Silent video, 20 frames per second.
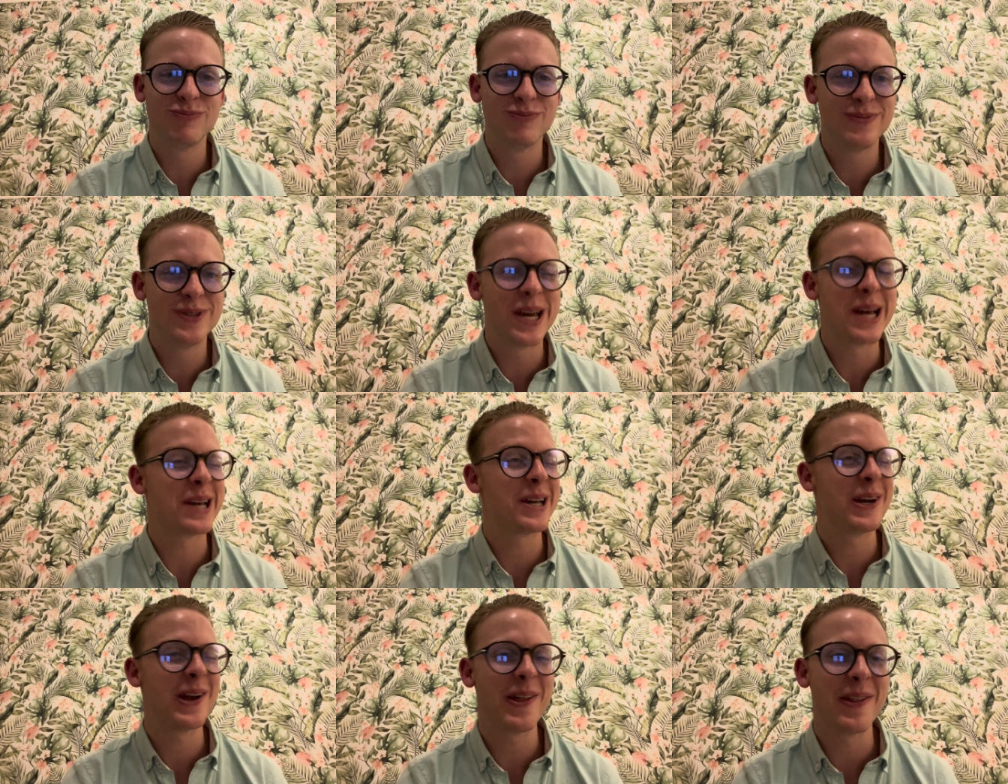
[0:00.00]

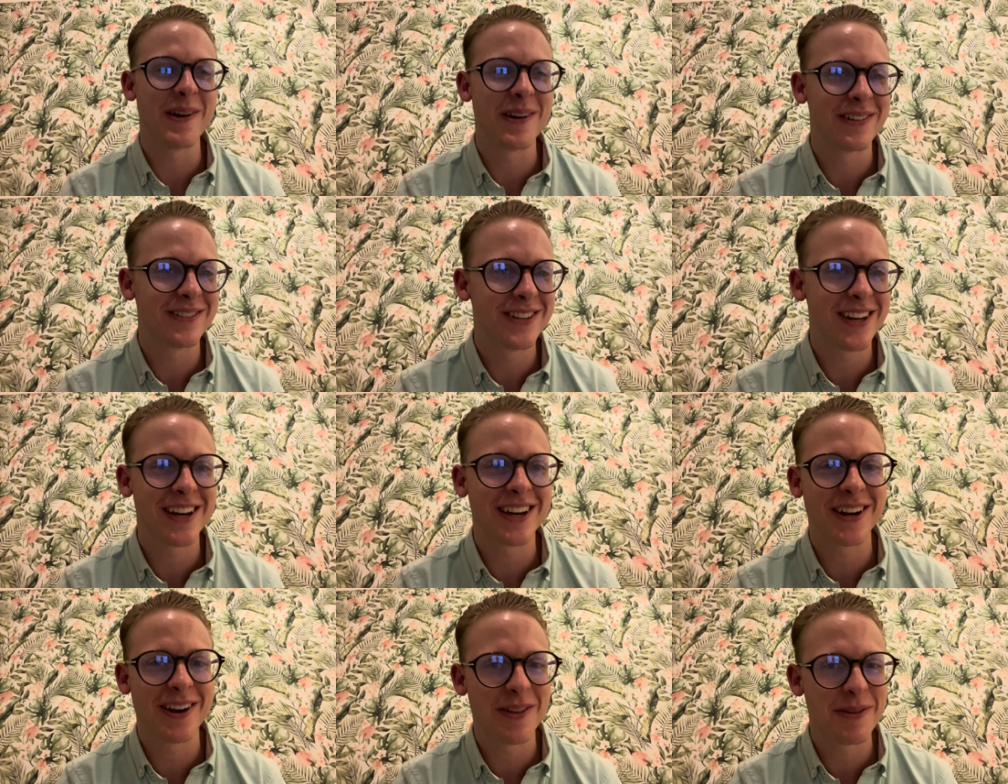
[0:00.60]
take another,
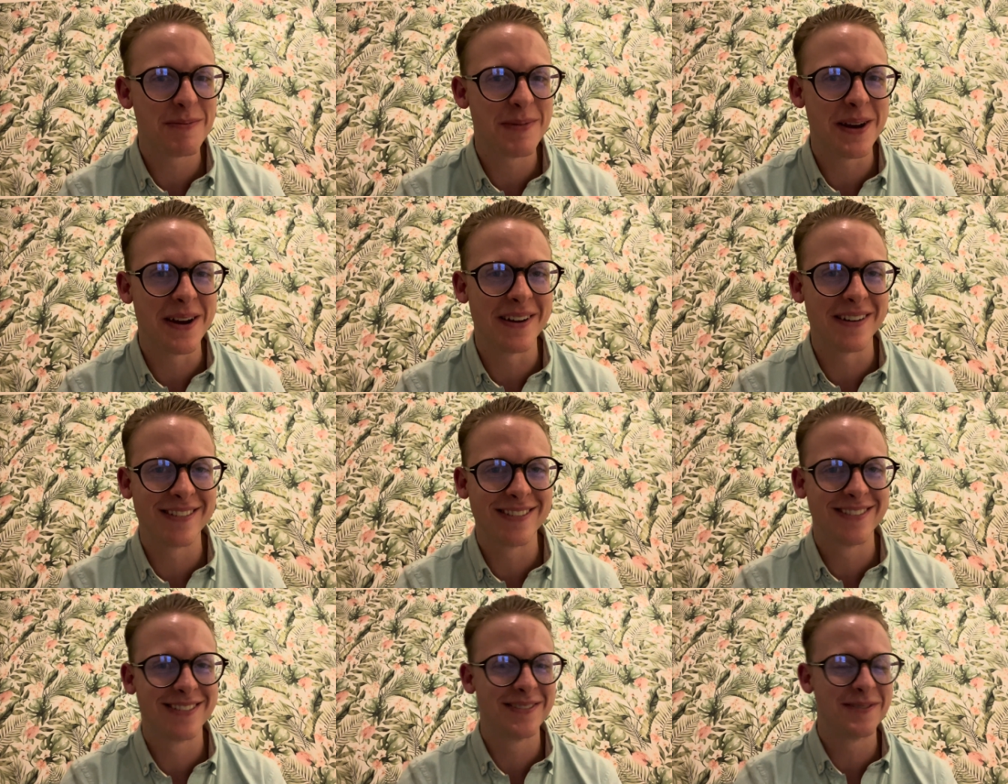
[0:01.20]
take another minute.
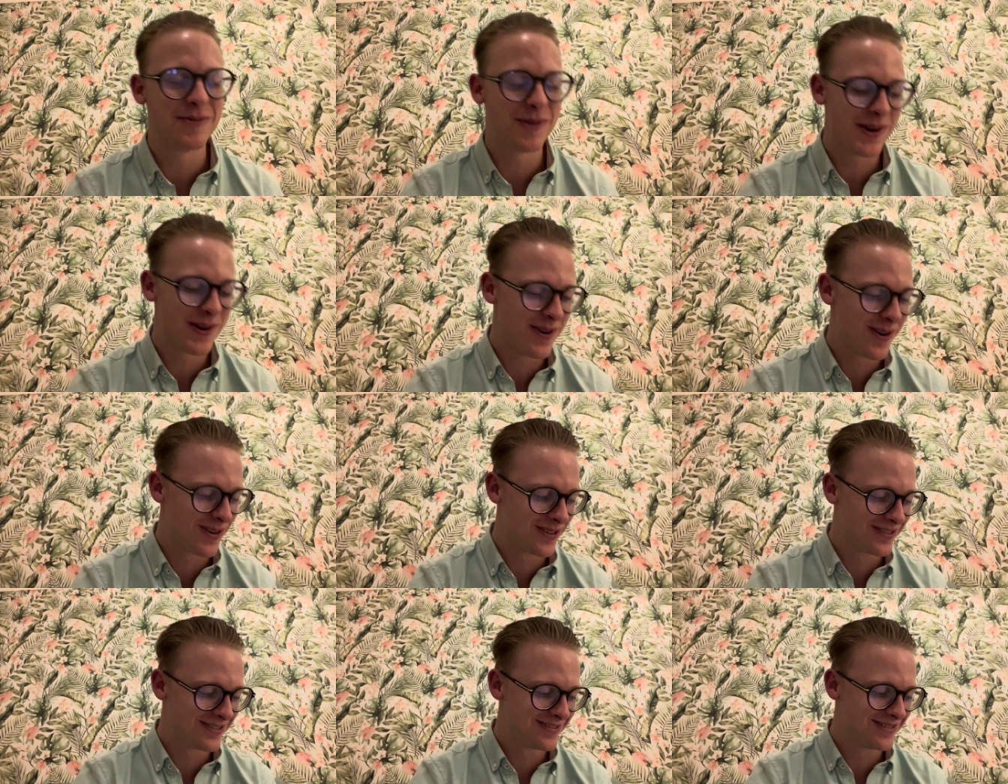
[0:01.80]
Why not?